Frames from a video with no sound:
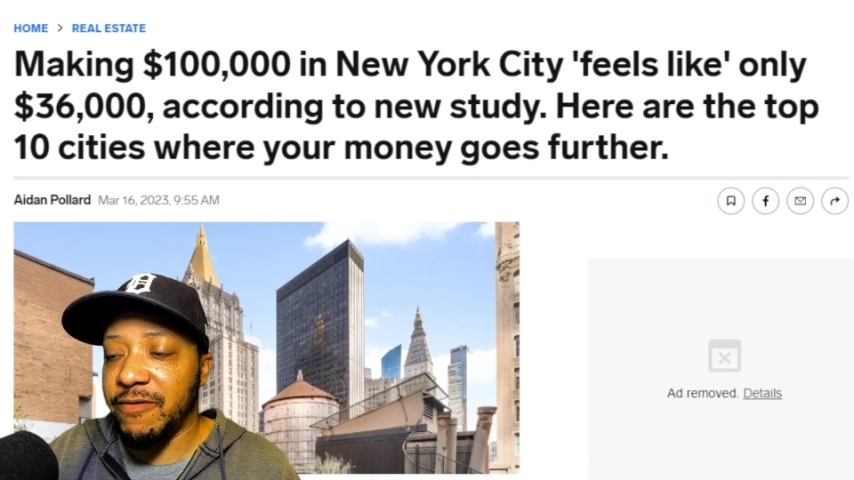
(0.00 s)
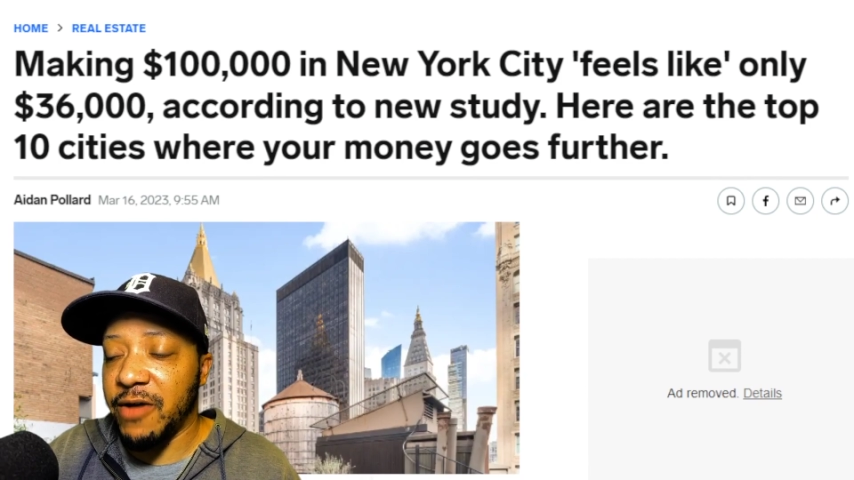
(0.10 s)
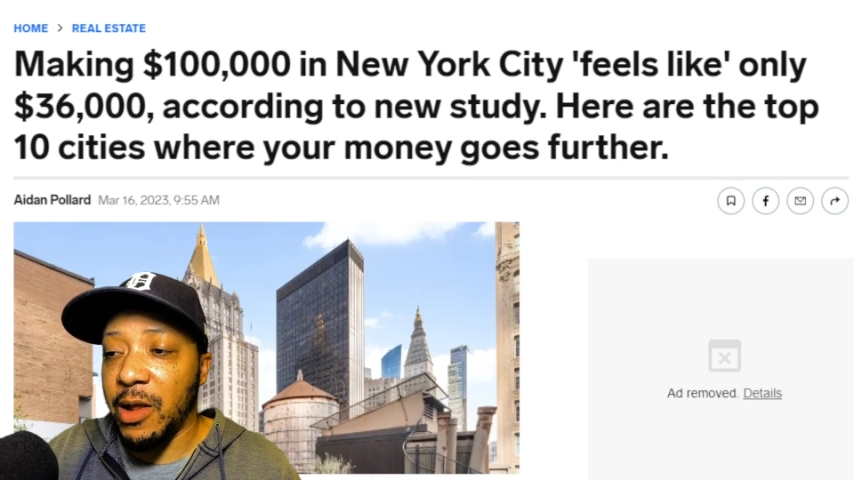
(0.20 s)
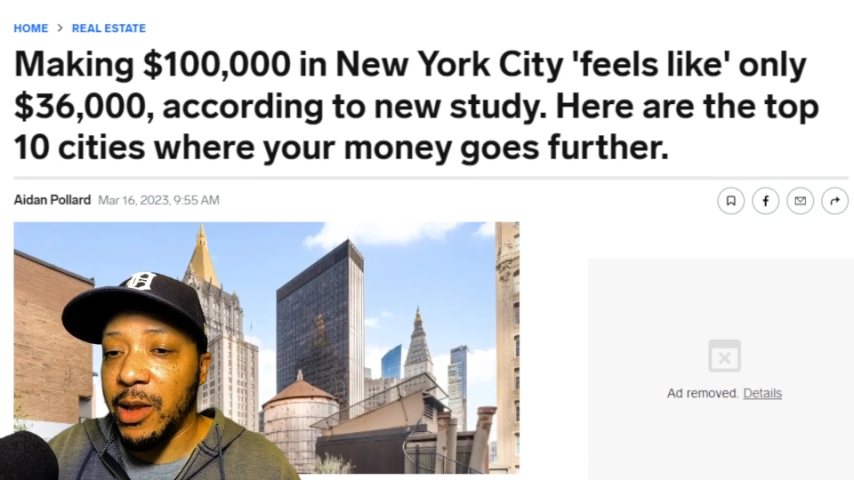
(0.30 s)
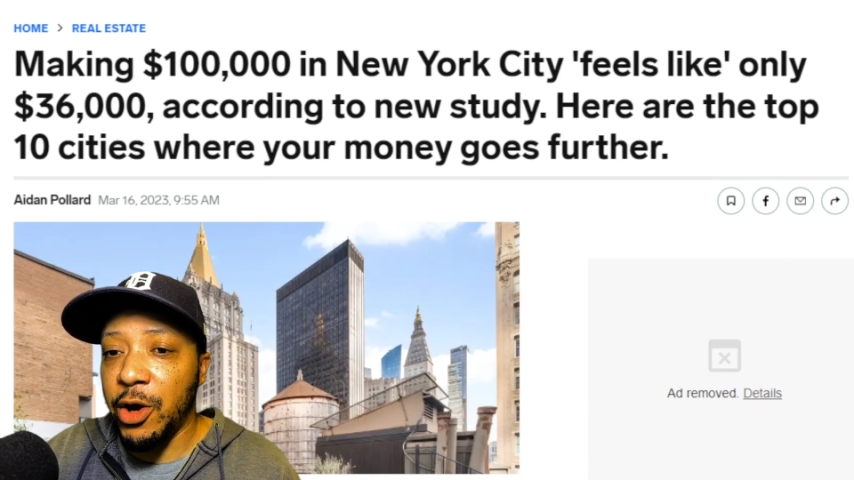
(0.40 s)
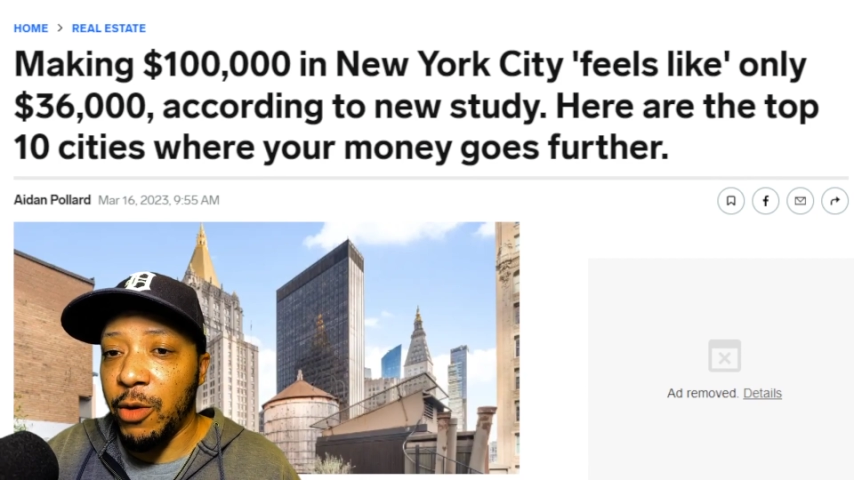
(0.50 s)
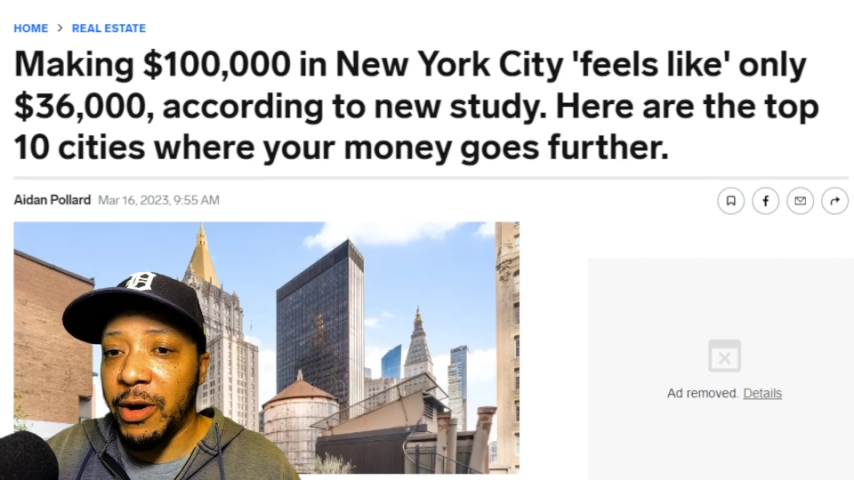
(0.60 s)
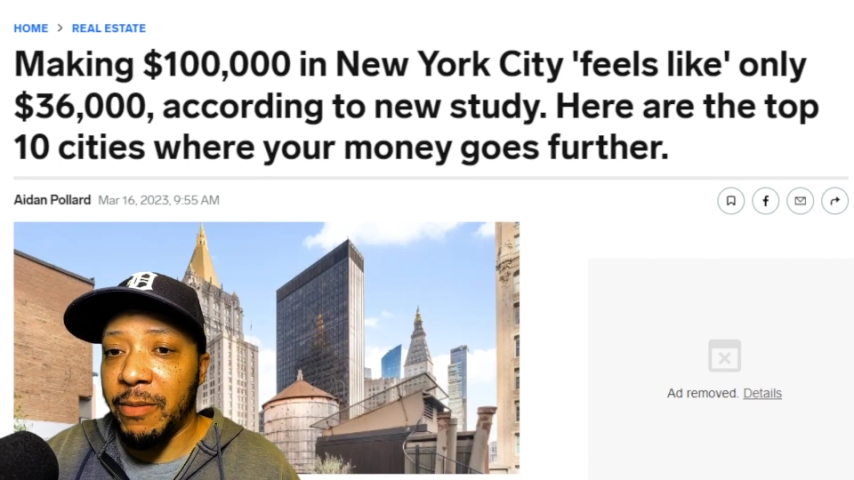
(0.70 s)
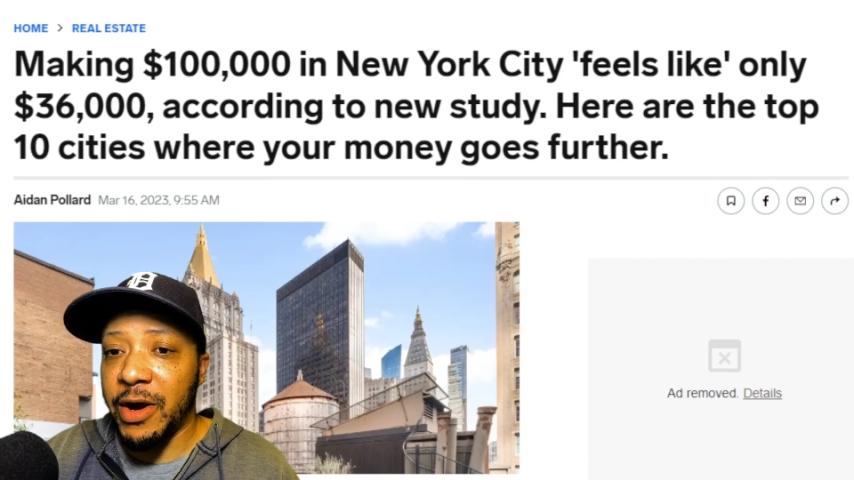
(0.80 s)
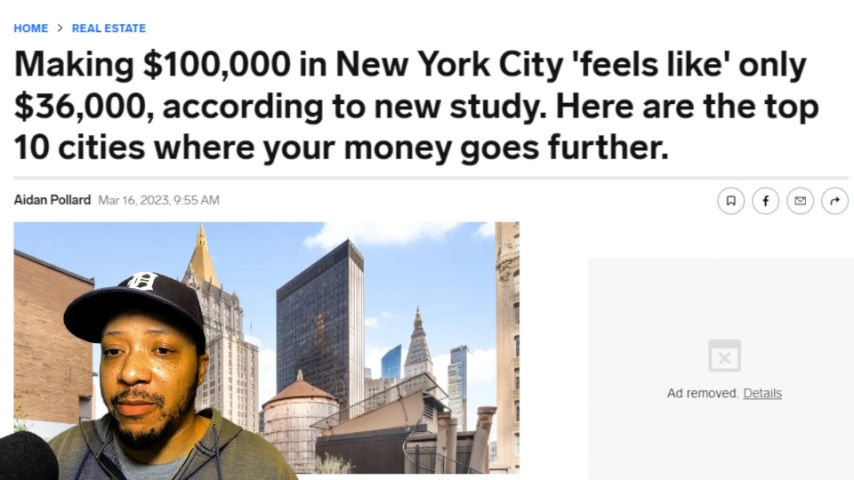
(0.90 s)
a little bit of
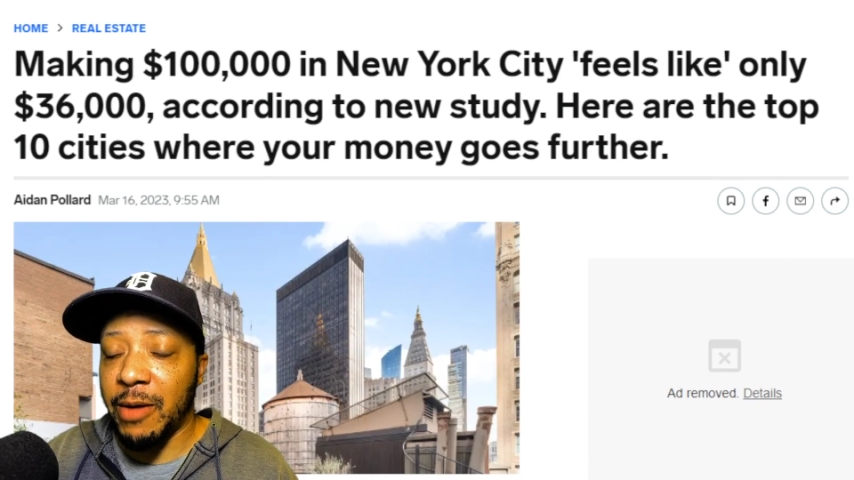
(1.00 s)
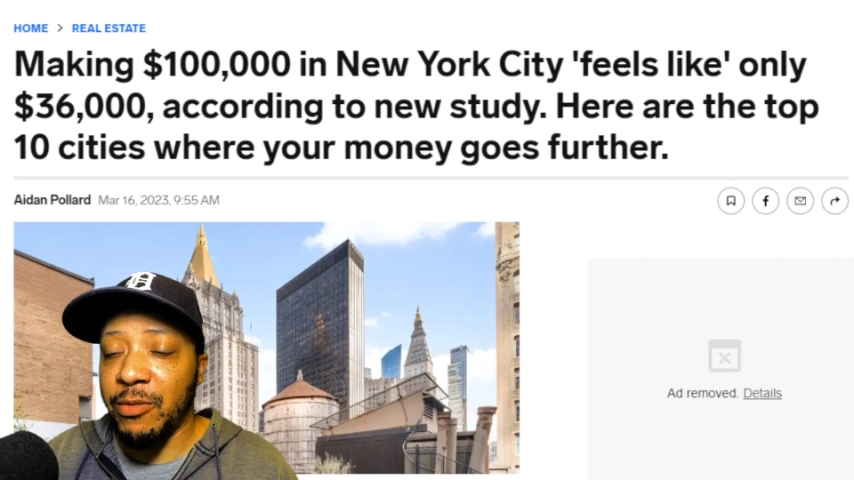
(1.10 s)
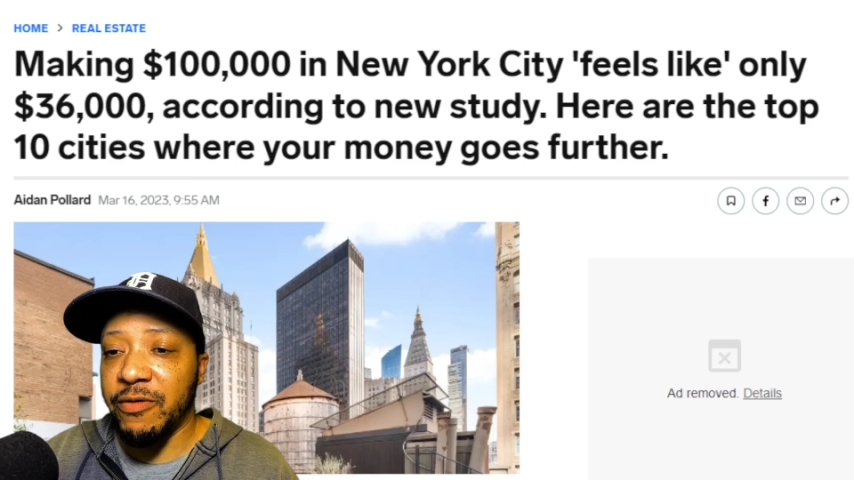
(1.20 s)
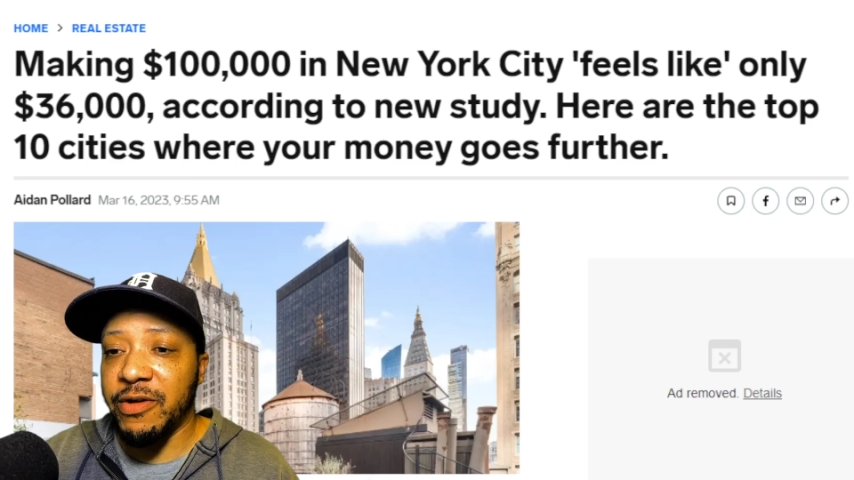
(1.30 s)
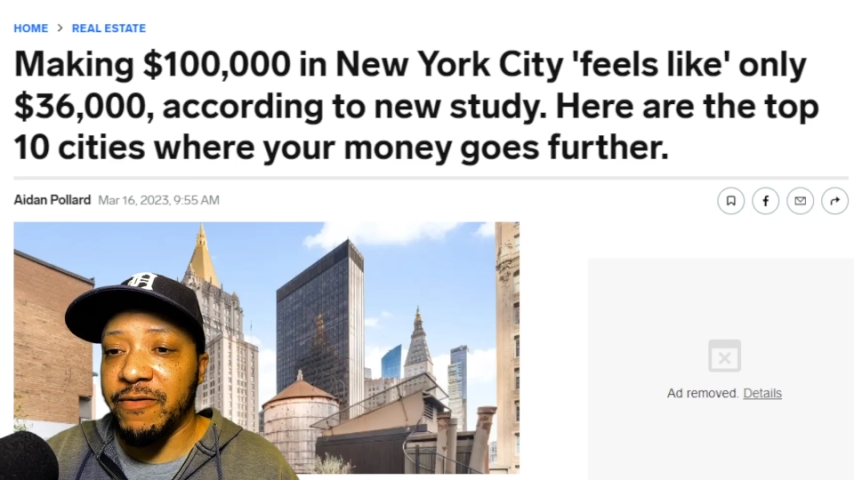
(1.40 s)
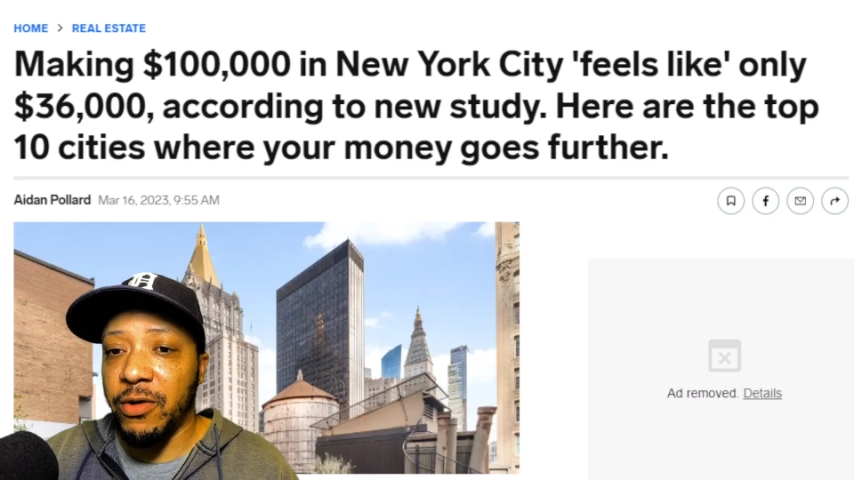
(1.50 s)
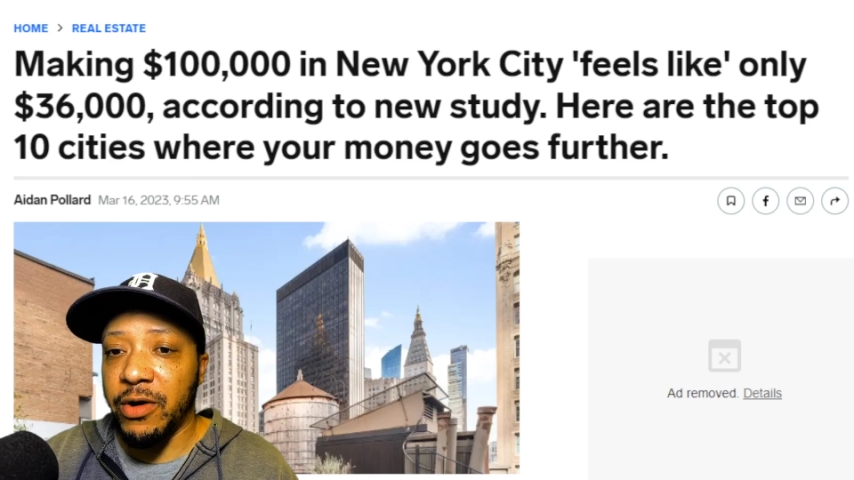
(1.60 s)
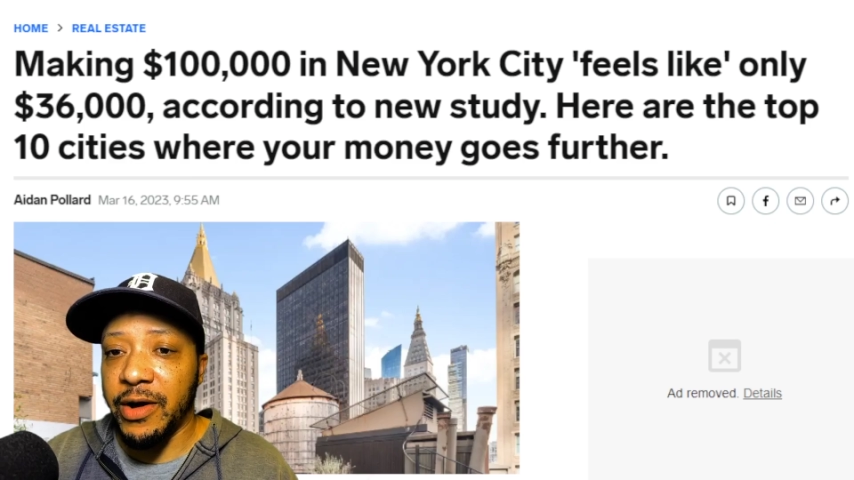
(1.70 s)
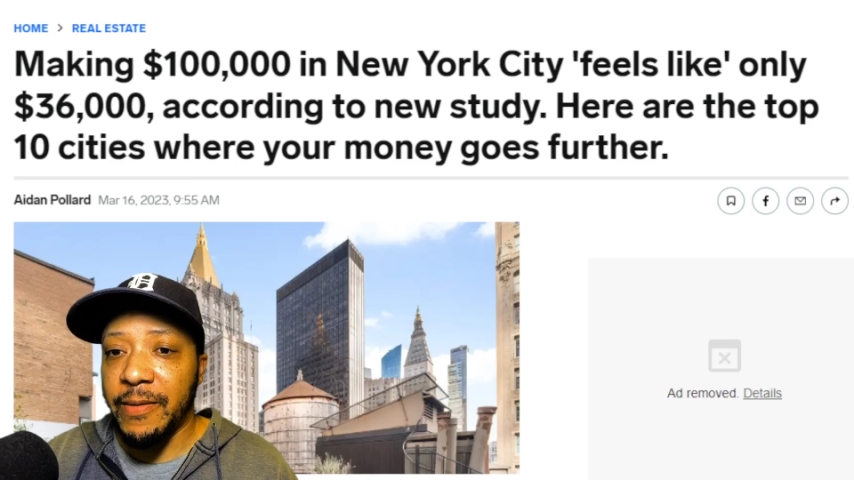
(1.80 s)
money by moving to Florida,